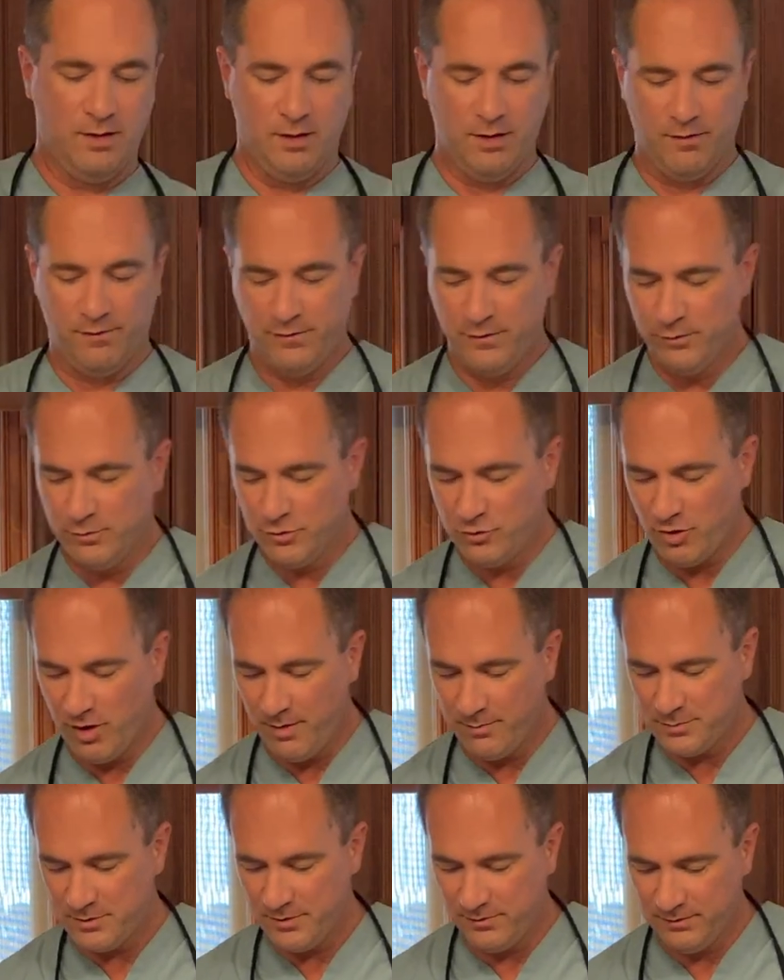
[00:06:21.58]
a few
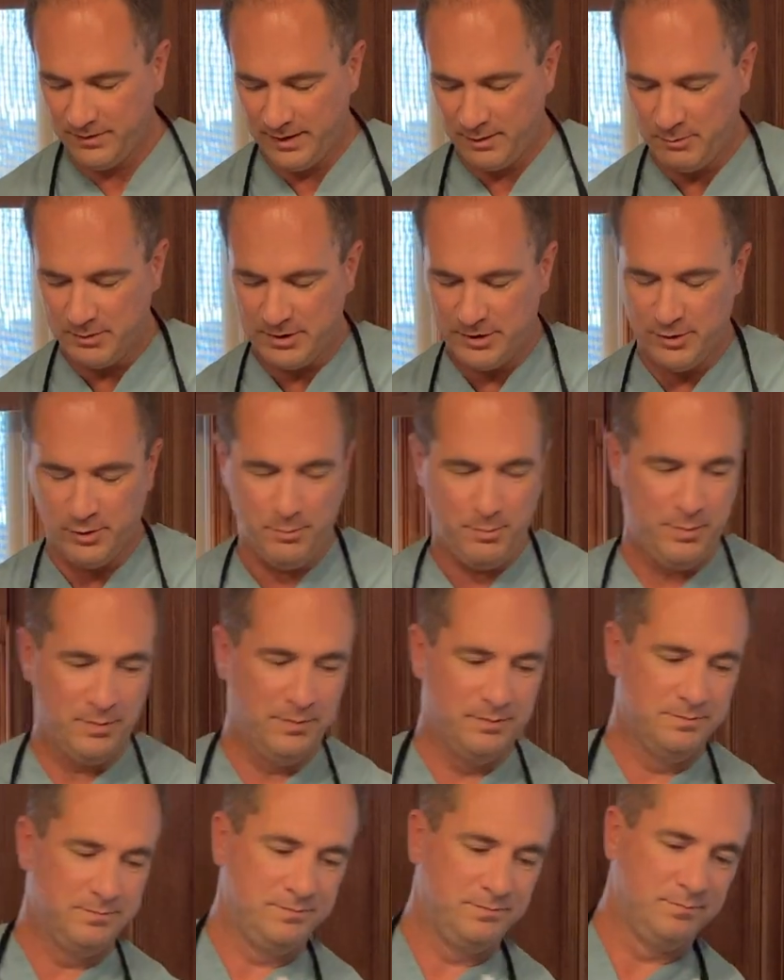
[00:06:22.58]
drops of liquid soap,
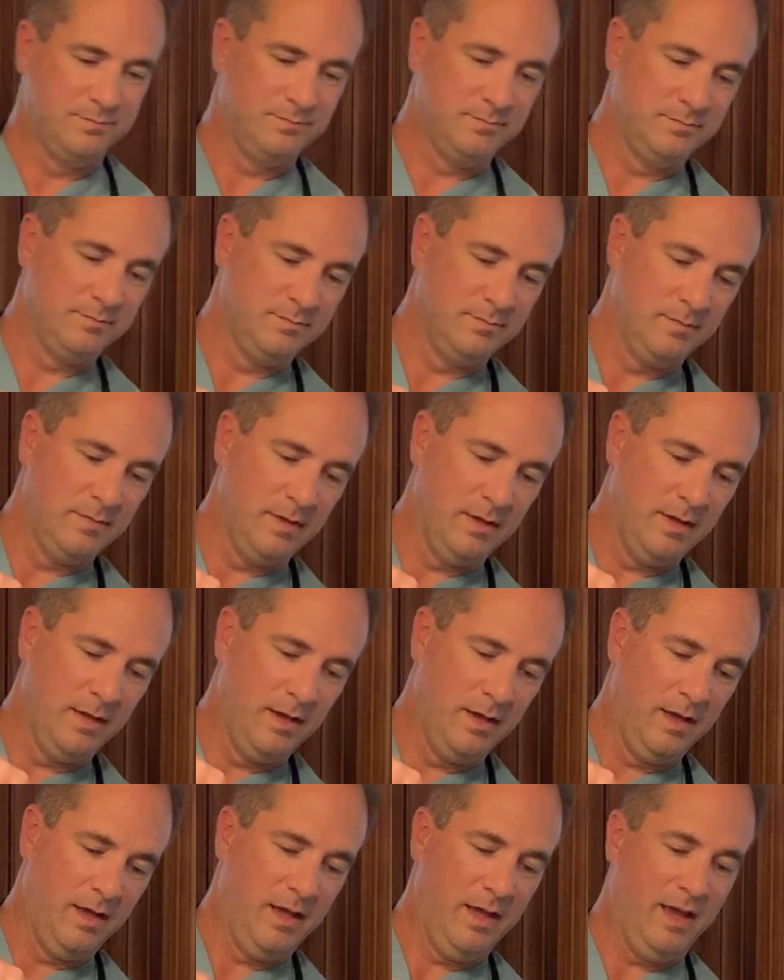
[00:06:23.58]

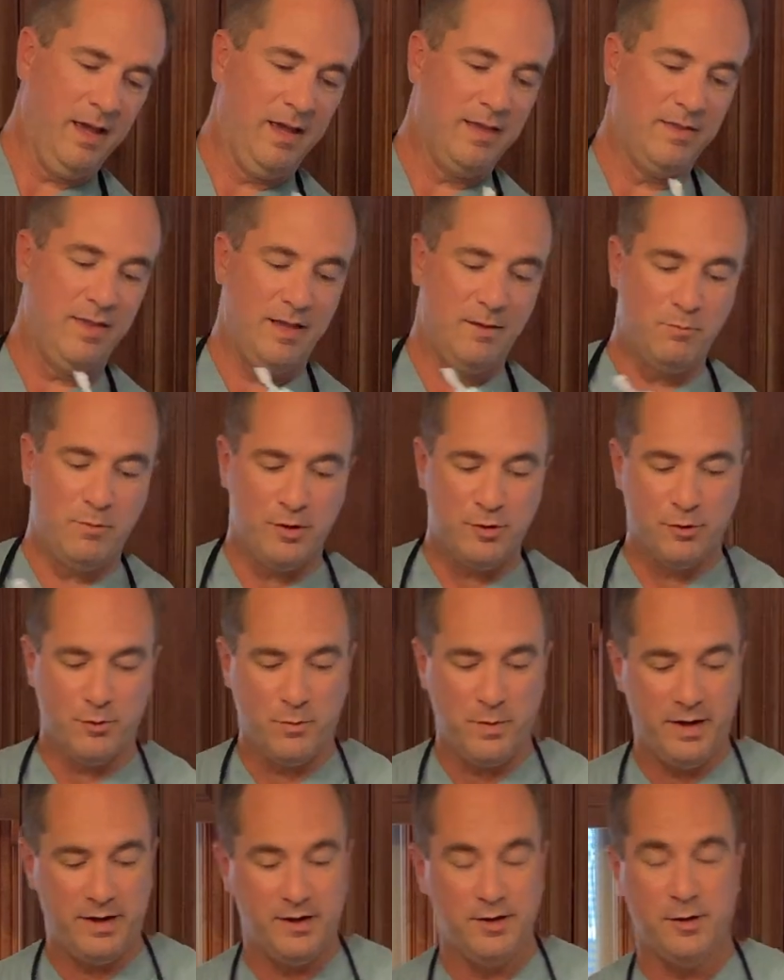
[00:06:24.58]
and then when you're
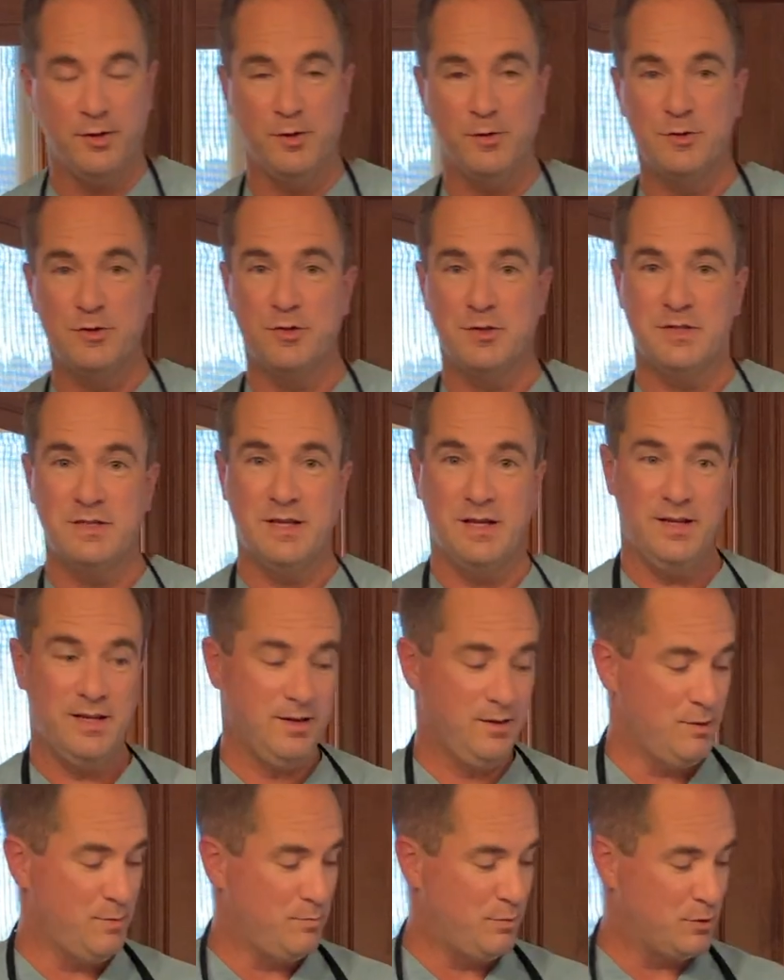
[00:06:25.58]
ready to use your
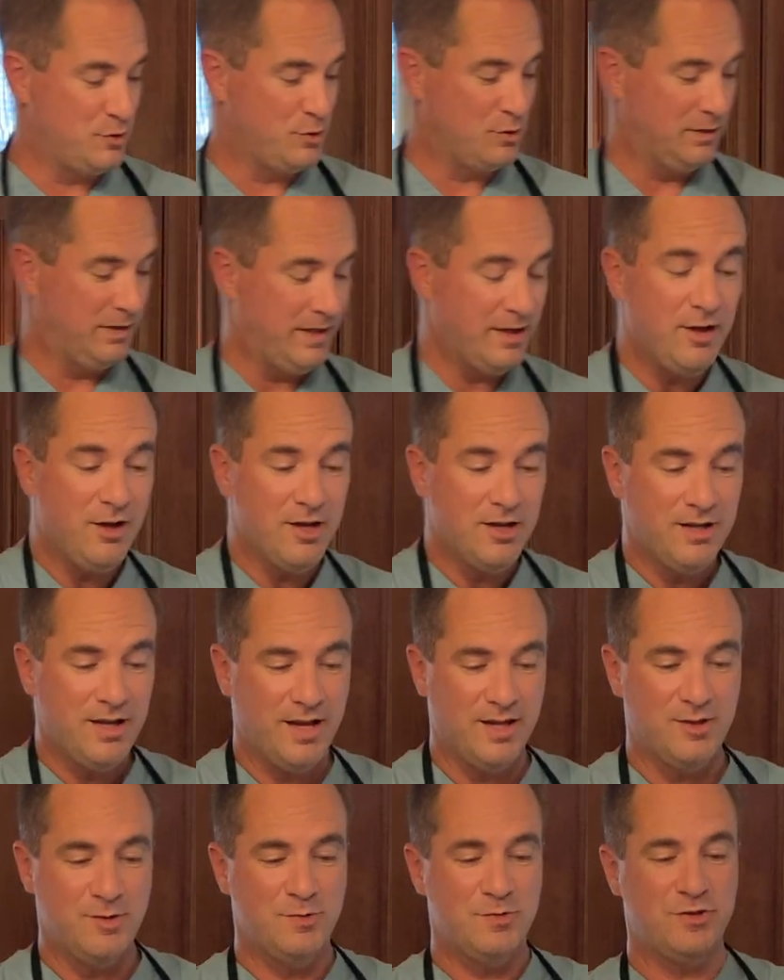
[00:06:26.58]
setting, you put your lid on
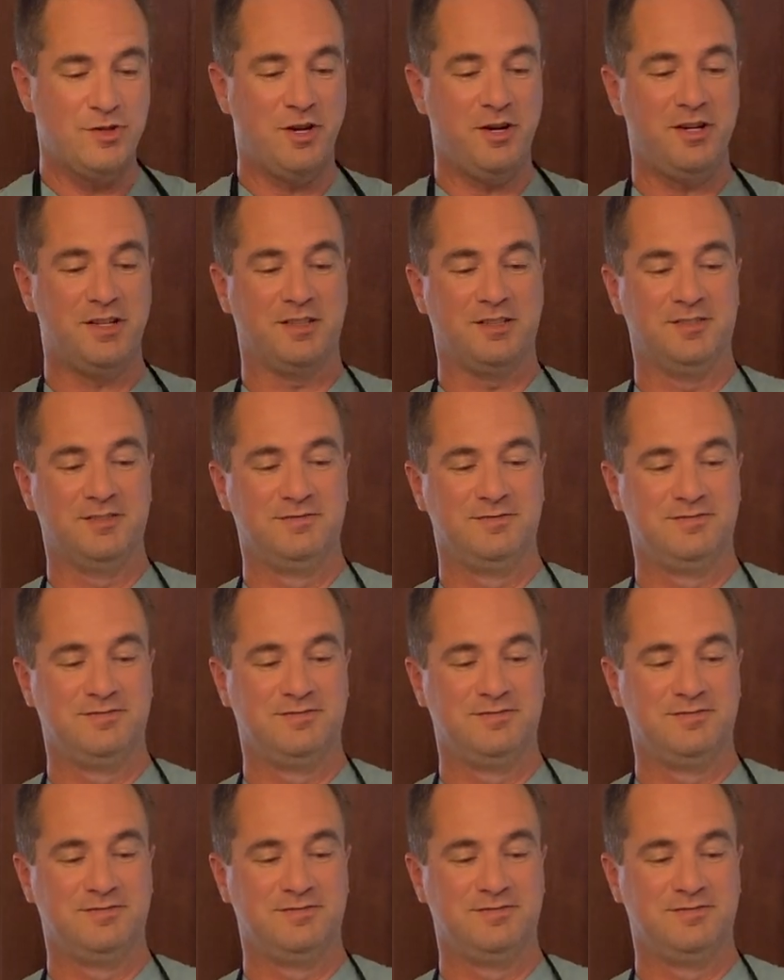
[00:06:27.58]
and you start it.